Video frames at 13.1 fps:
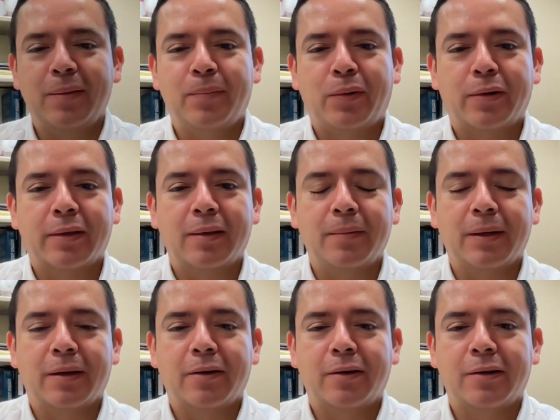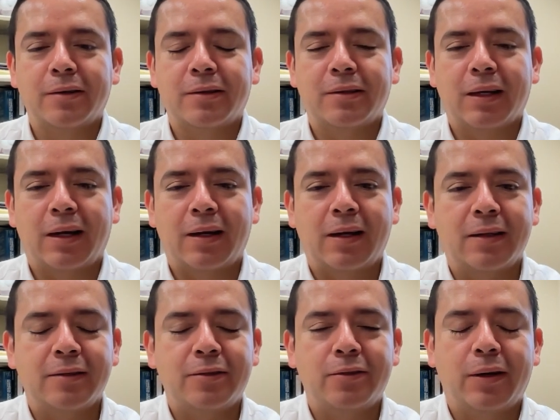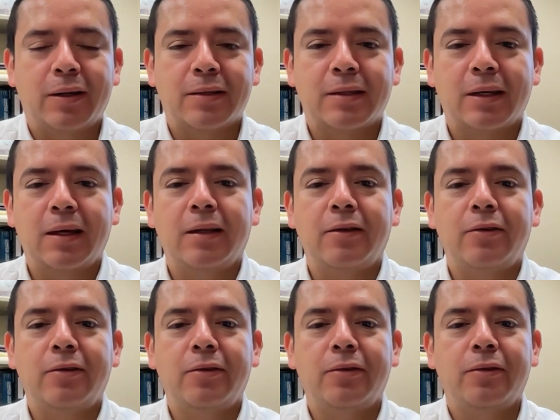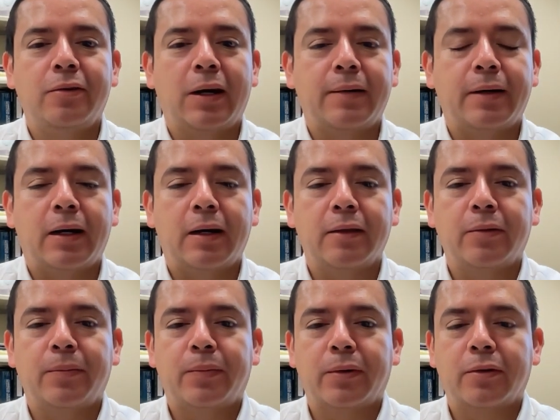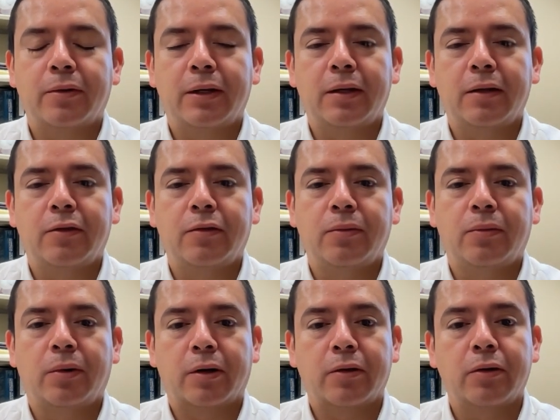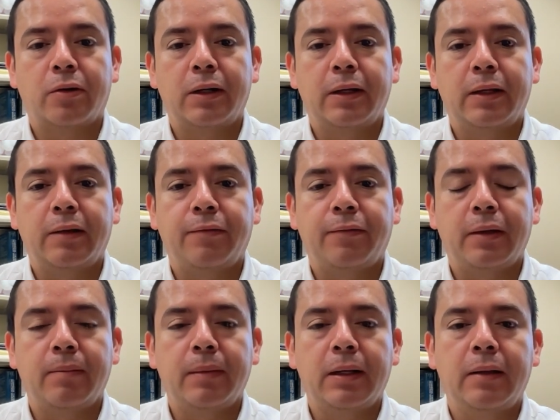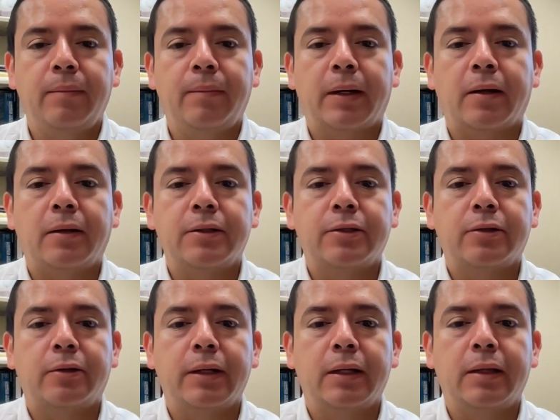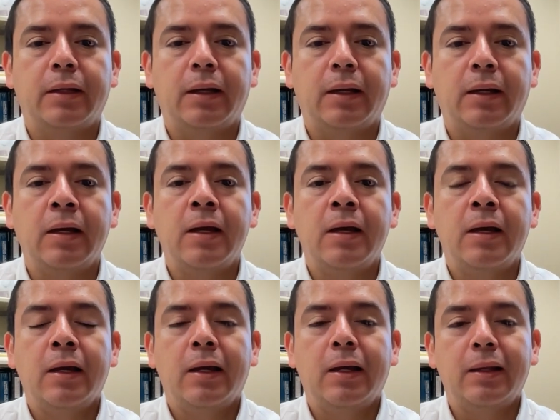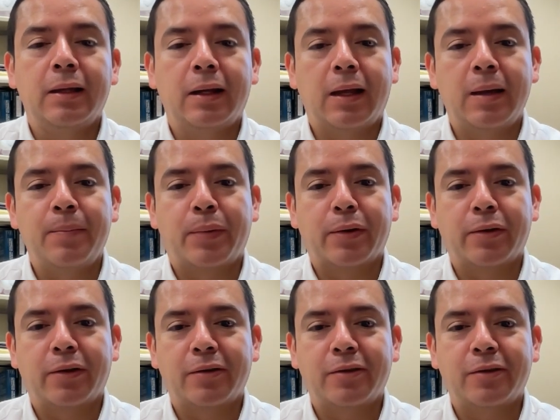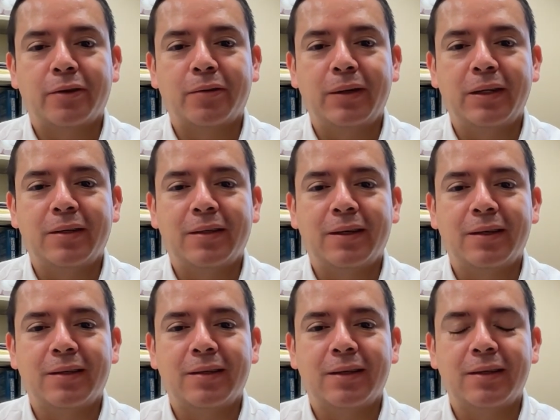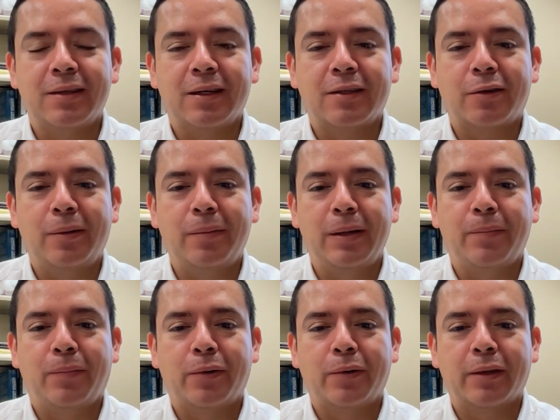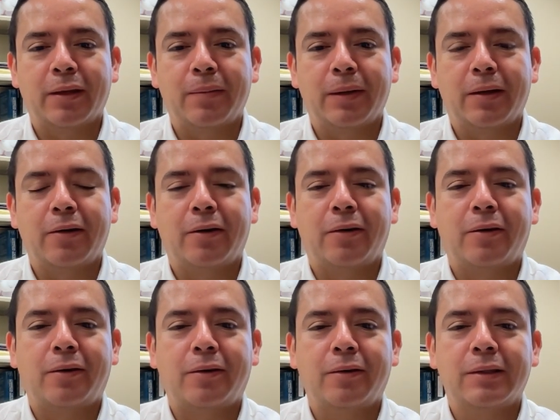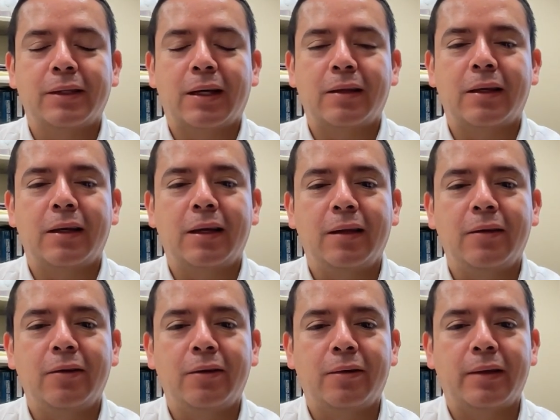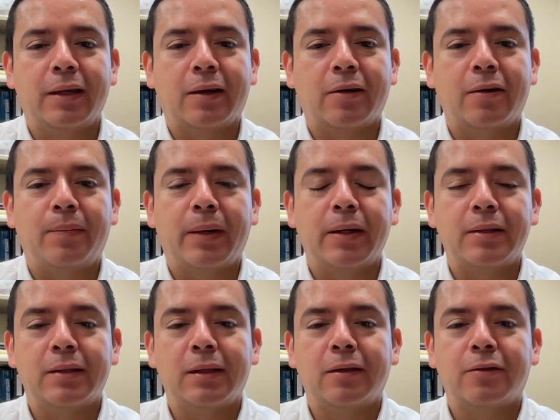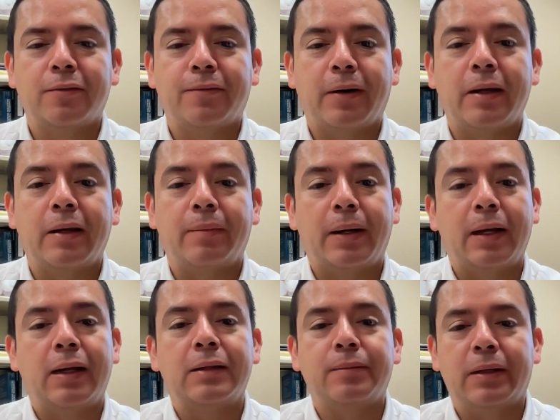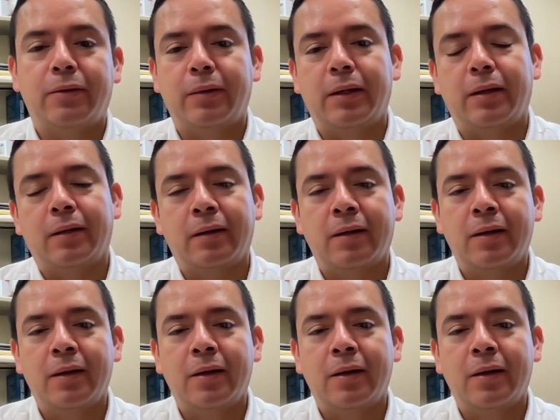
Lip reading: really important because, as you are saying, you have had the opportunity to work not only in the feed milling but also in the live production, which is extremely important because at the end, the companies need to find a balance between